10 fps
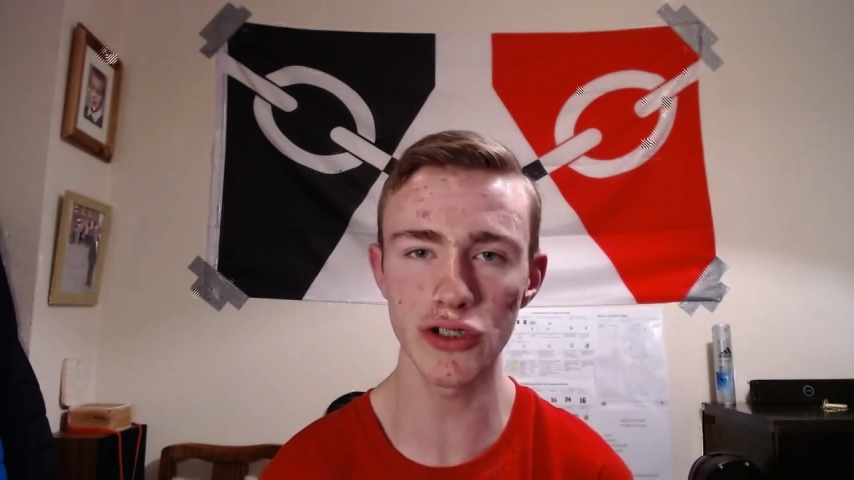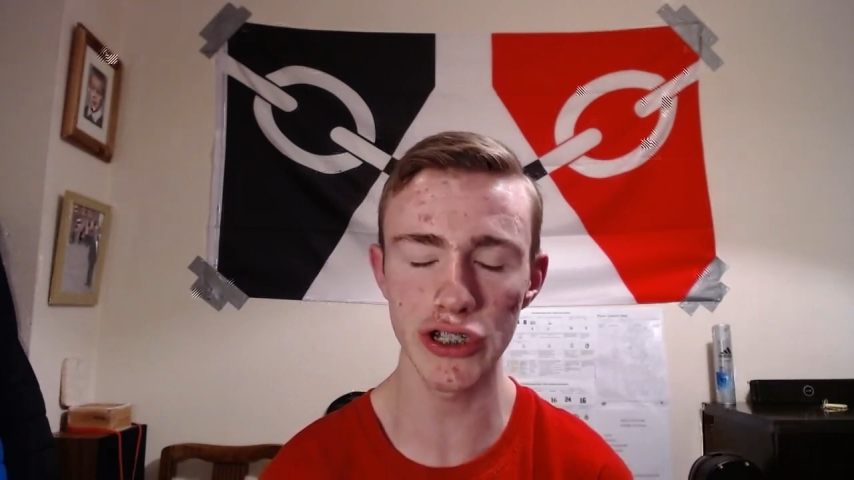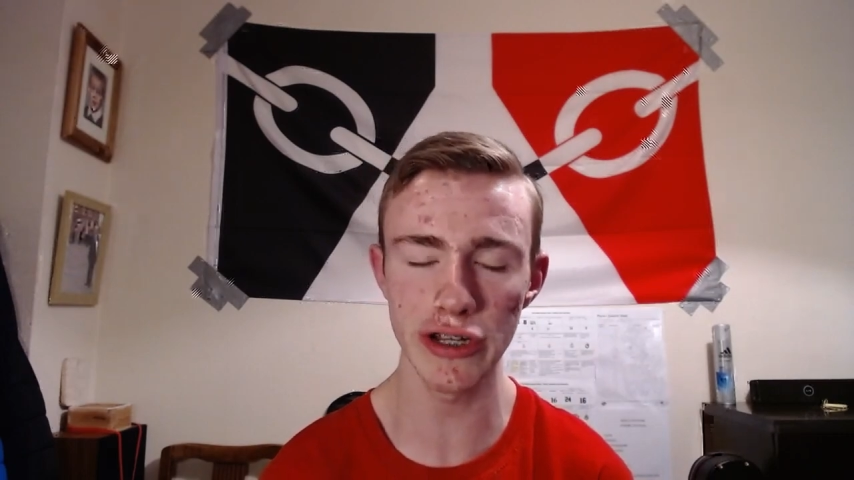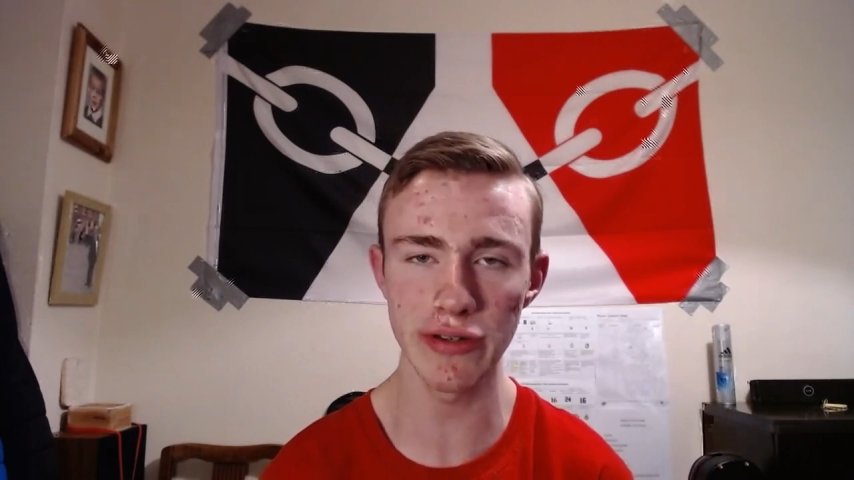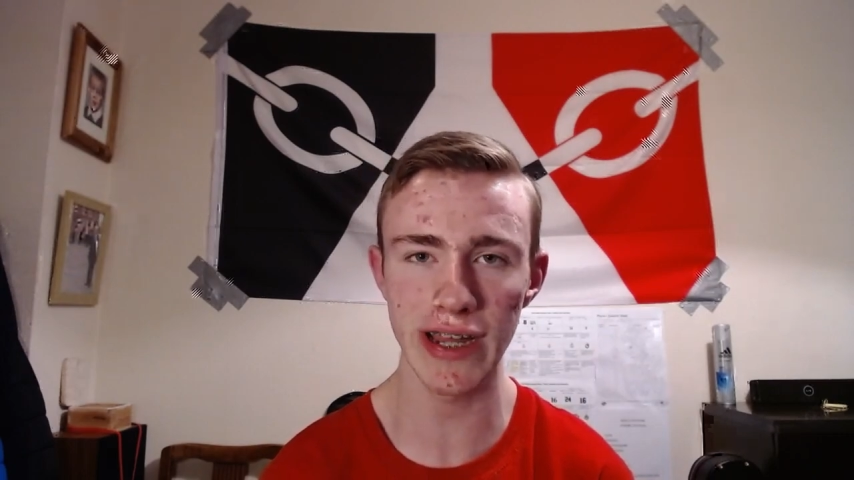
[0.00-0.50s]

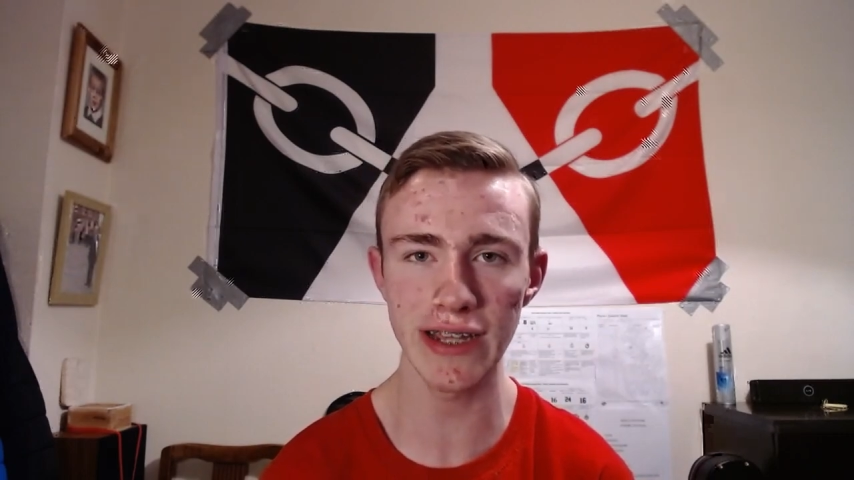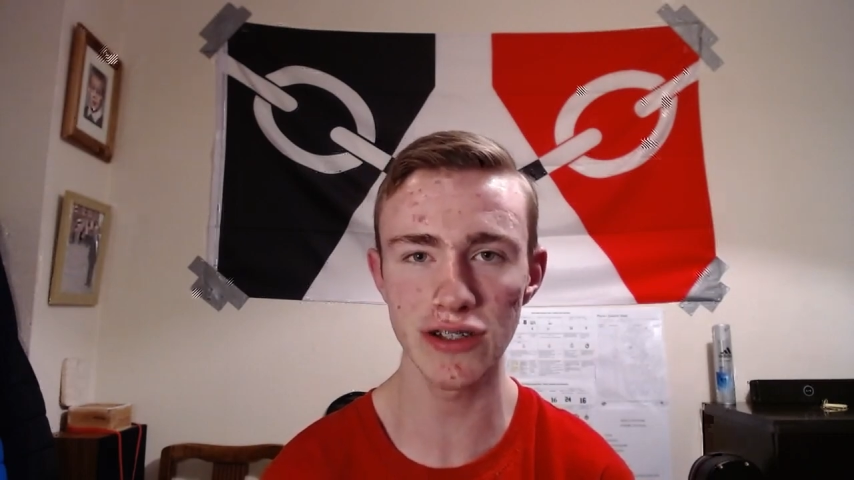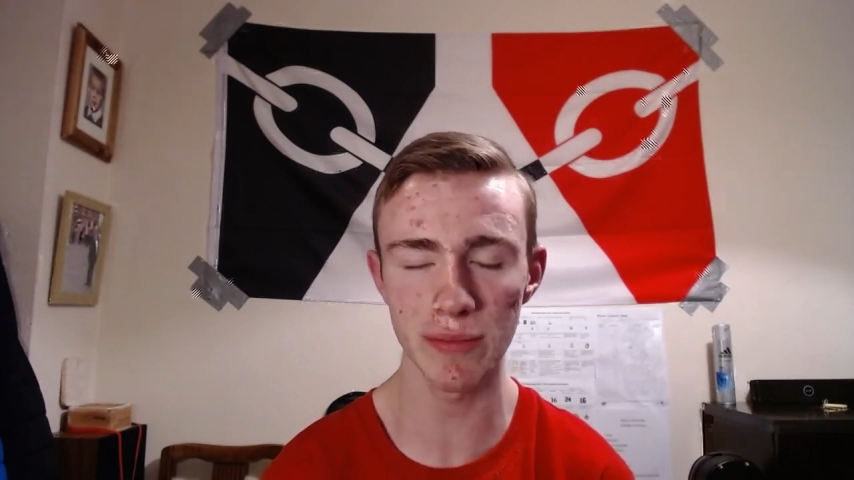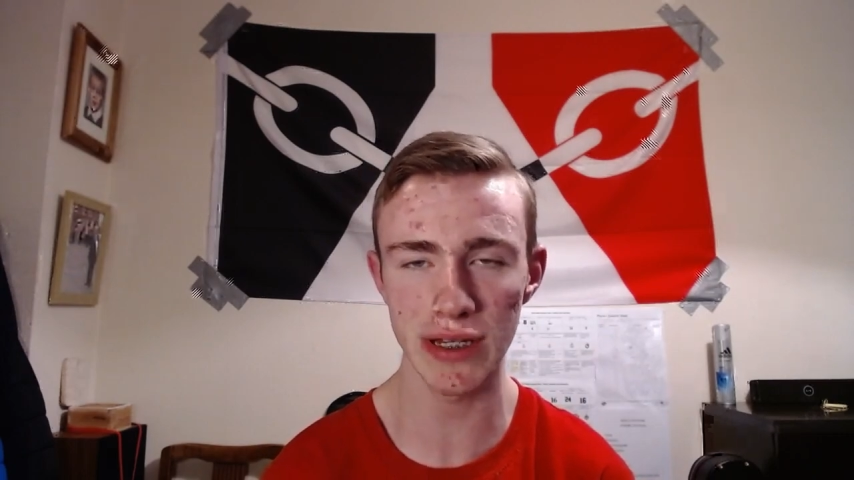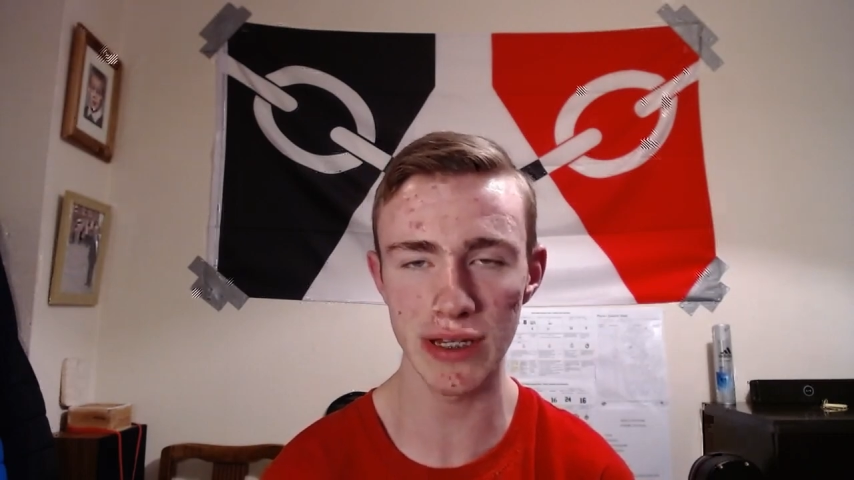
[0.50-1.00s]
Tuesdays
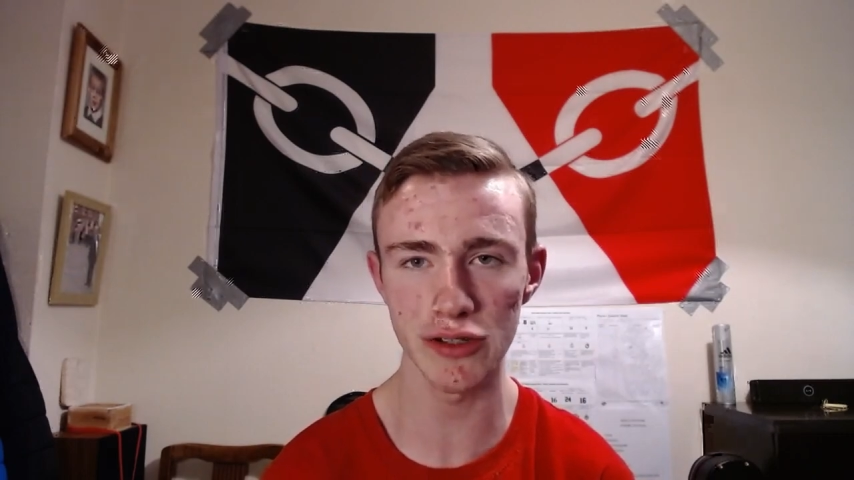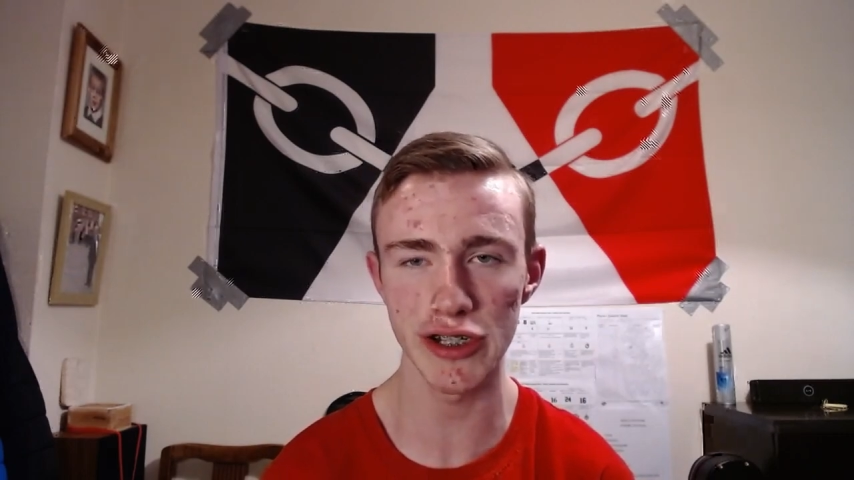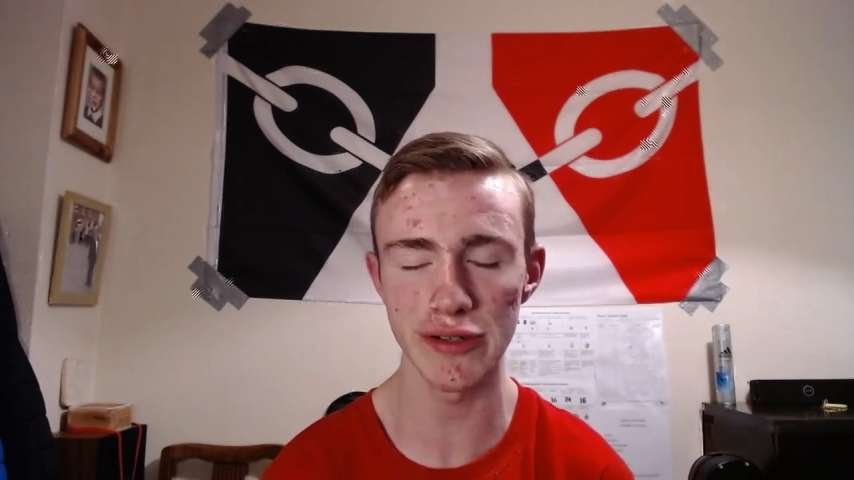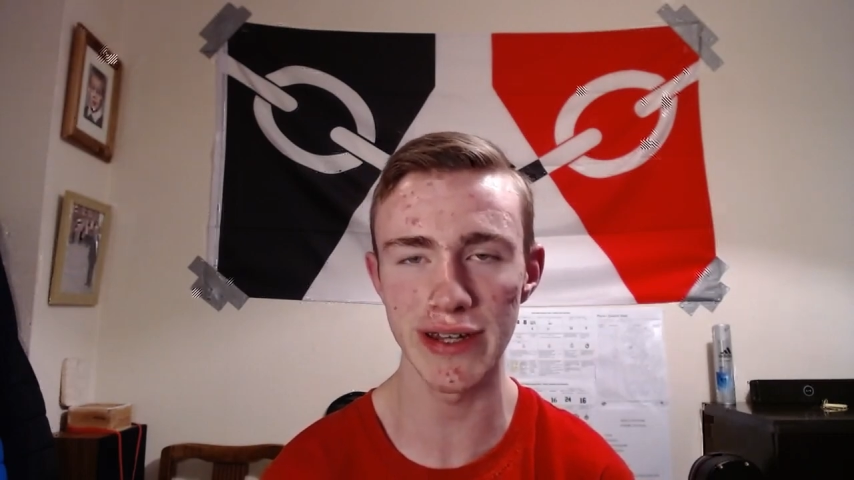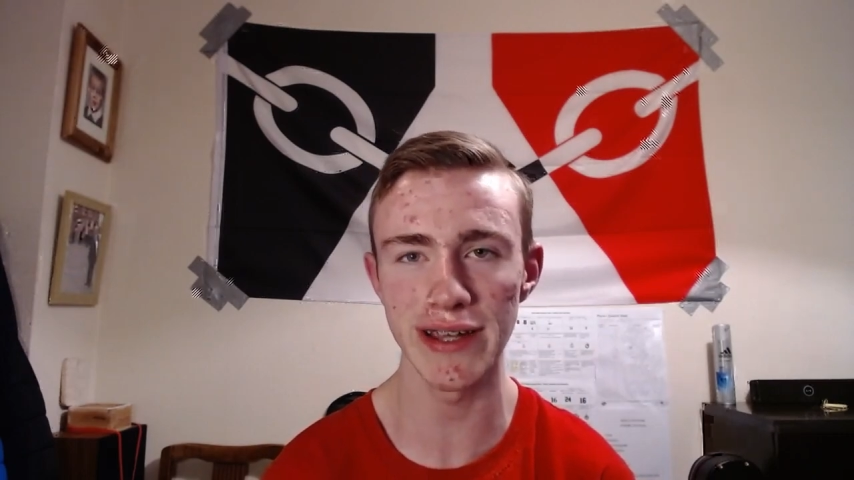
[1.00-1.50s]
because I'm busy on
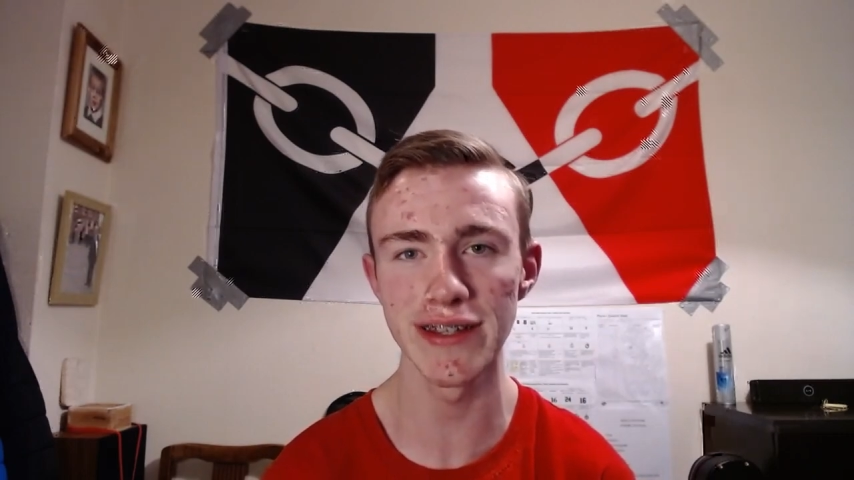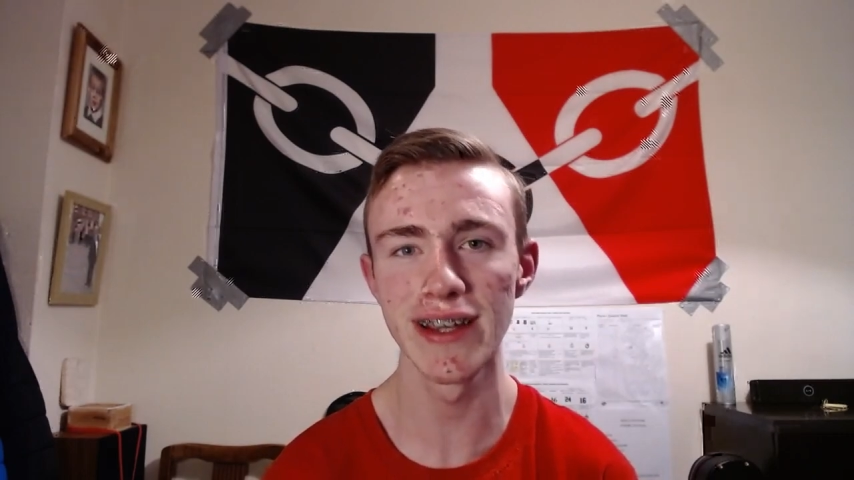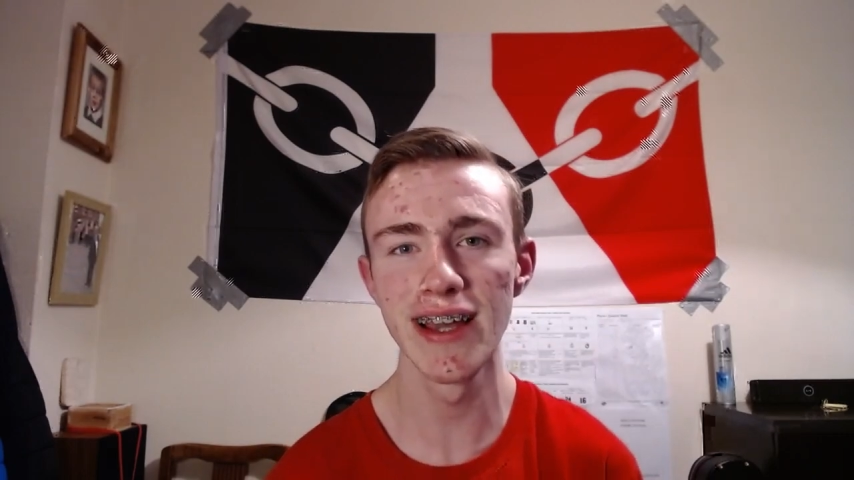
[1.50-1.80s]
Tuesdays.